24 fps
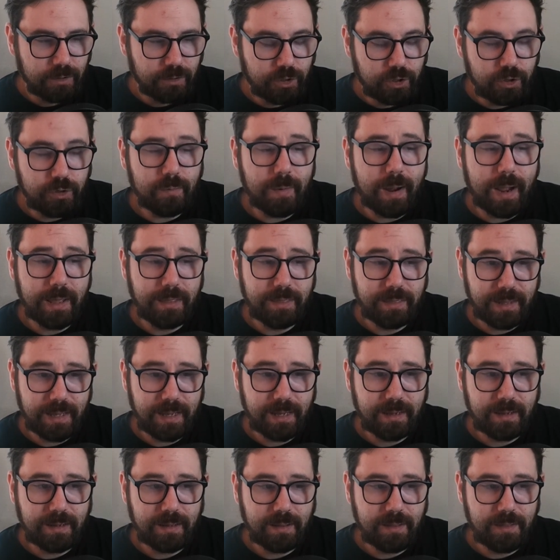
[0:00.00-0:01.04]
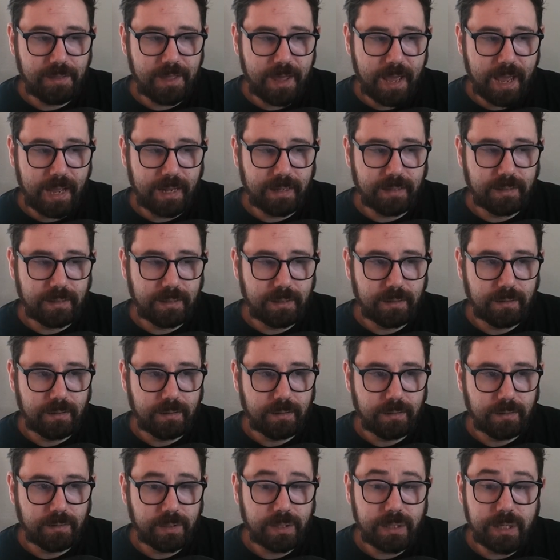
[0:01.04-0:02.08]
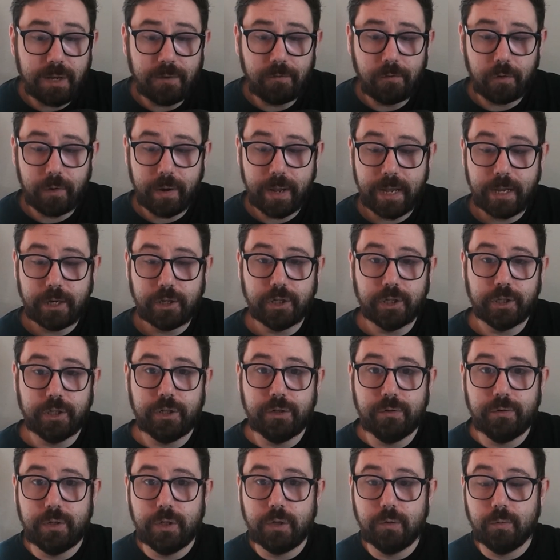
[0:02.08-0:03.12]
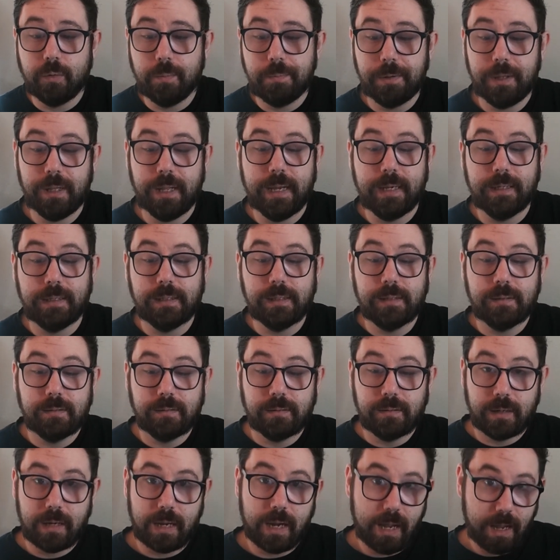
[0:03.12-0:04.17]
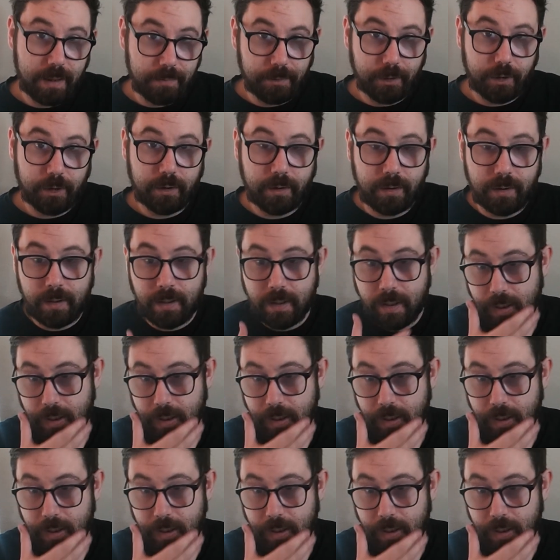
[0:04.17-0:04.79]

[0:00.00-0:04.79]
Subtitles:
do I think that Silver Age is due to replace Commoner?